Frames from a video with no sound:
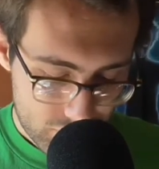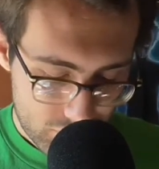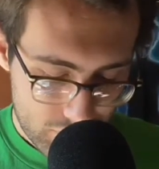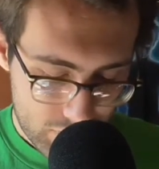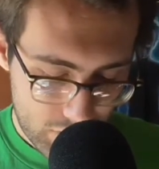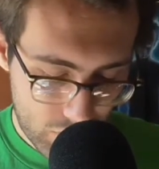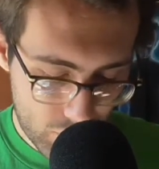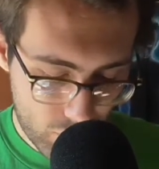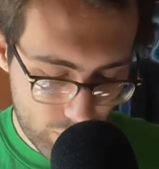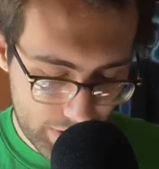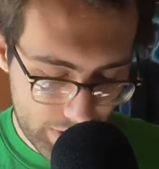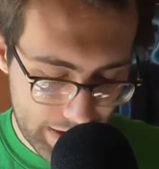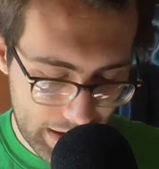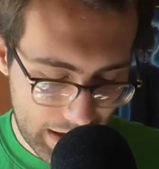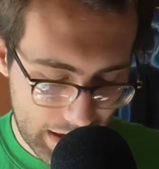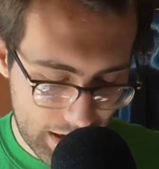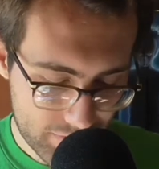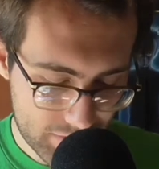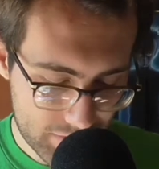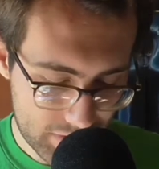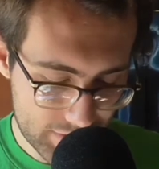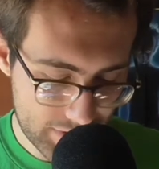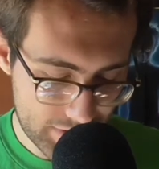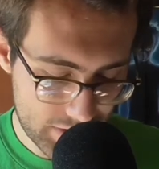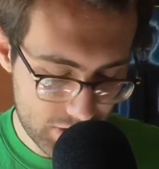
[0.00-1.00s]
we have
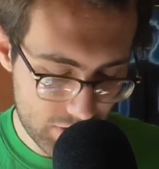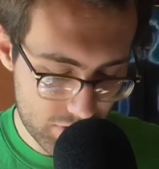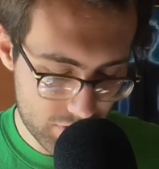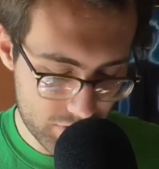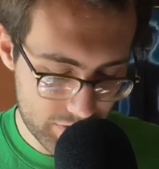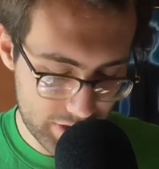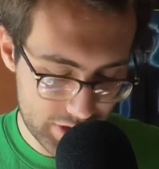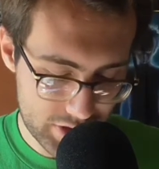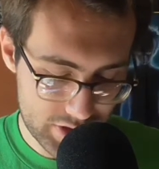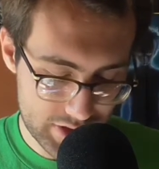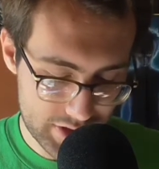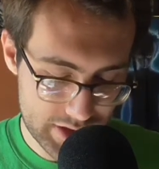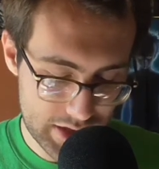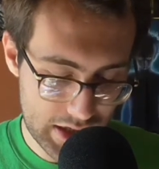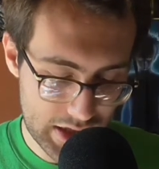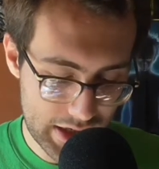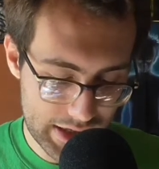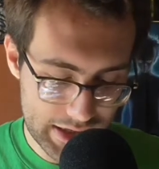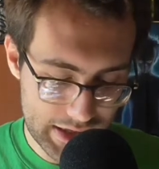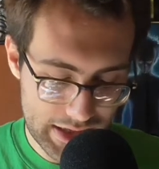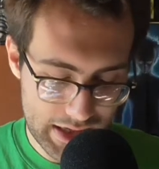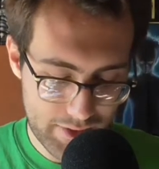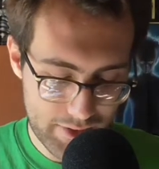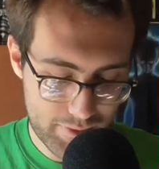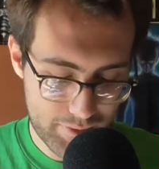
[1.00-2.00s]
to deal with creatures like
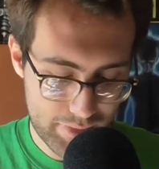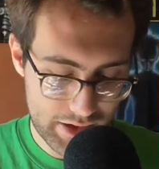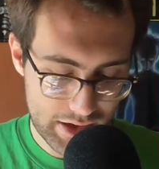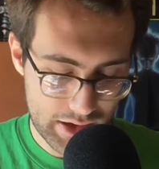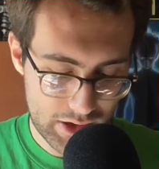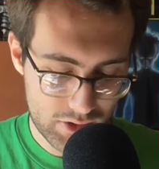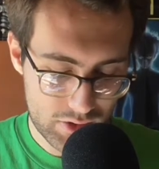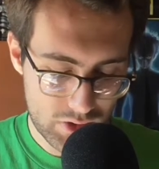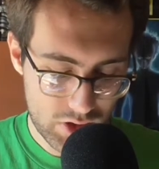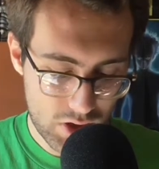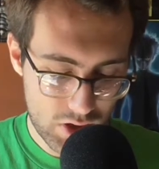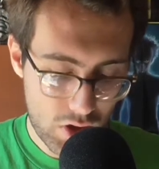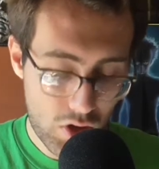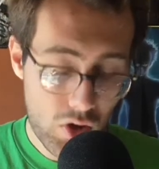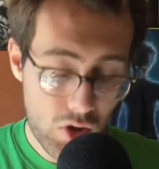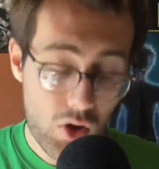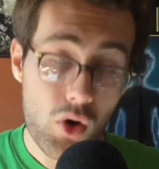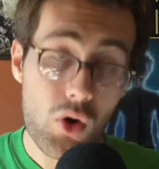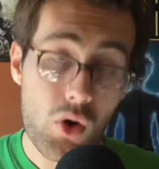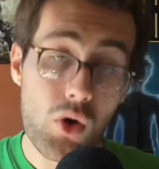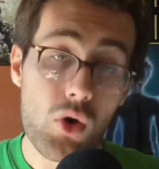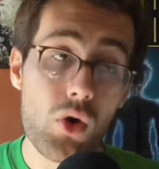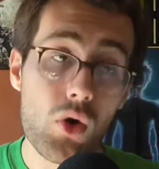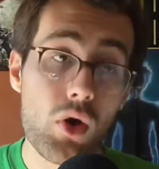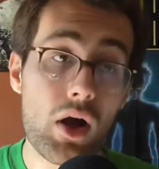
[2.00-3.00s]
Kambao
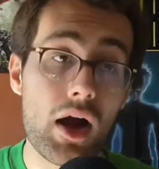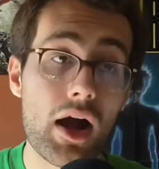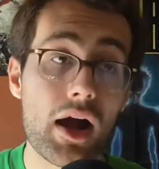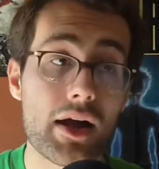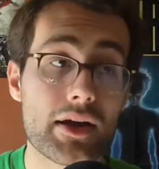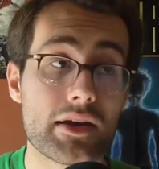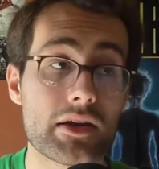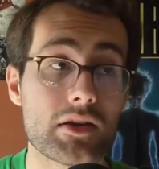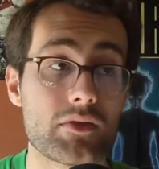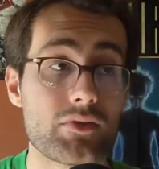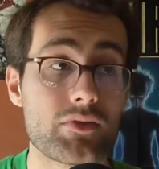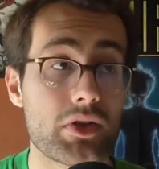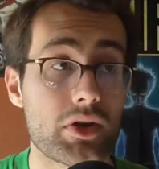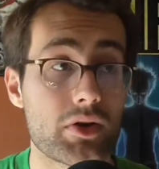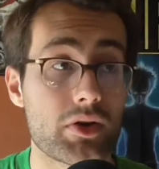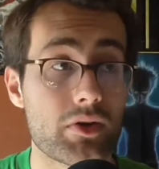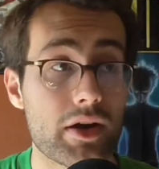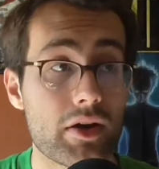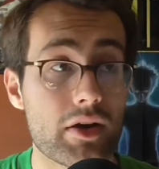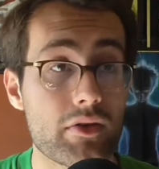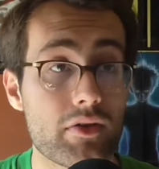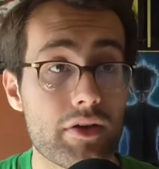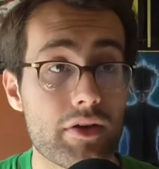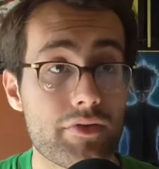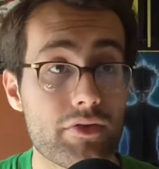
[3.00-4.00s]
or Eidolon the
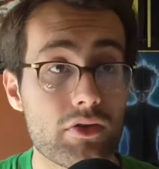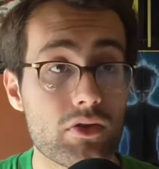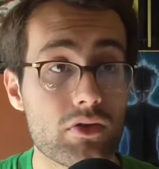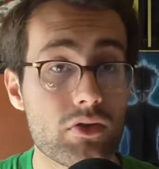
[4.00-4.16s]
Great Revel,